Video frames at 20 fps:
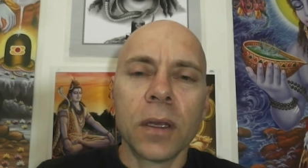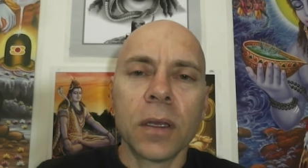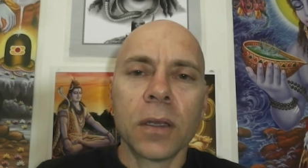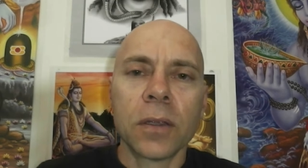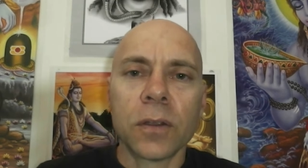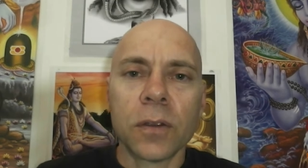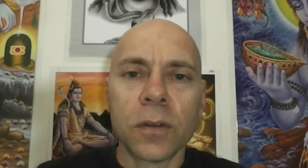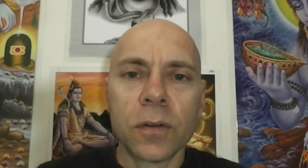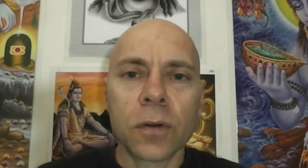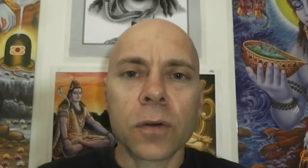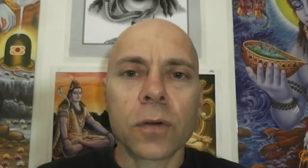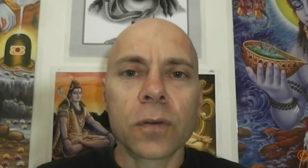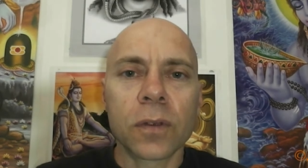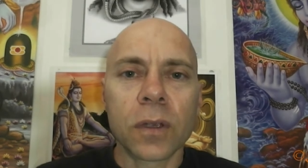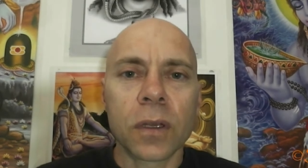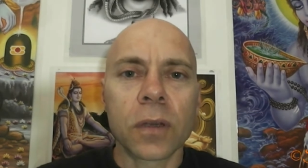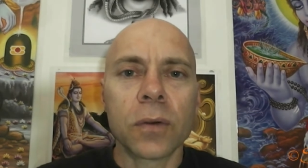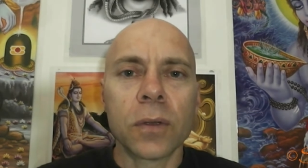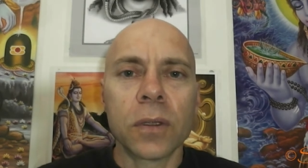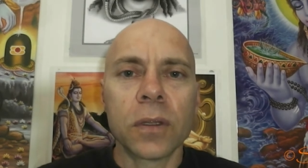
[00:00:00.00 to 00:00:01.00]
She's
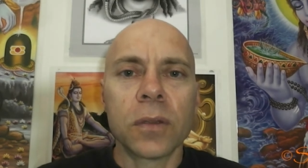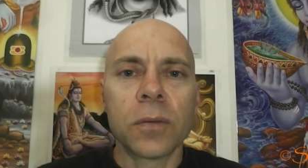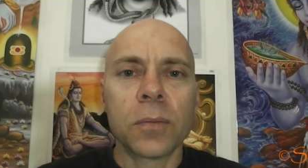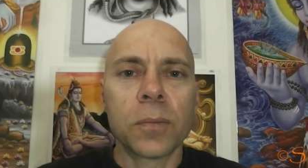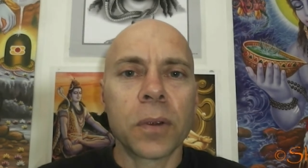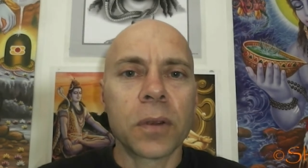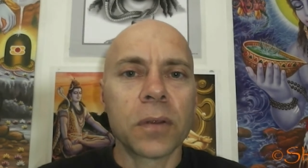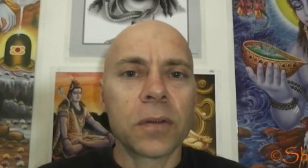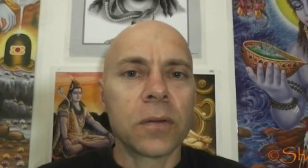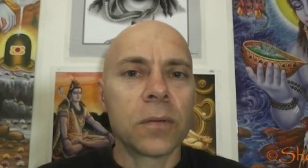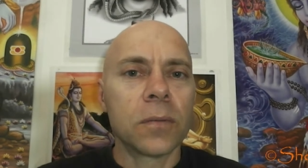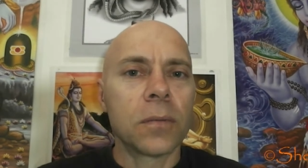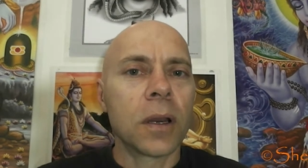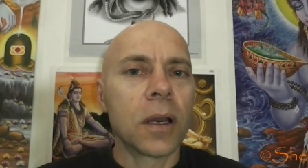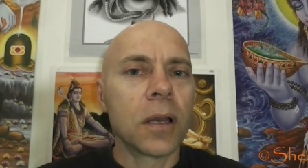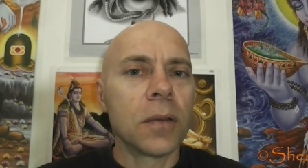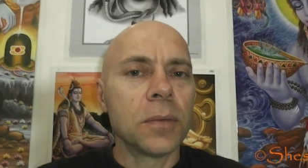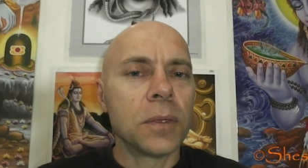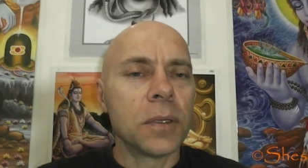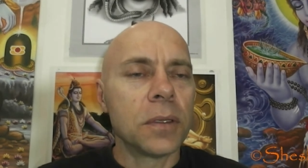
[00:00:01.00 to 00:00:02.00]
also in the present
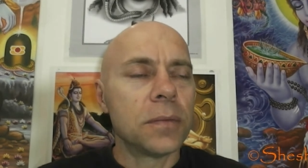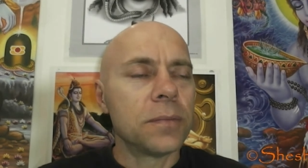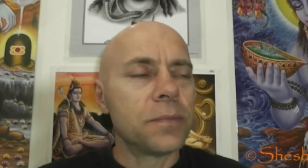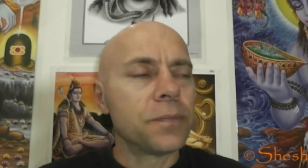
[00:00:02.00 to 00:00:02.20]
moment.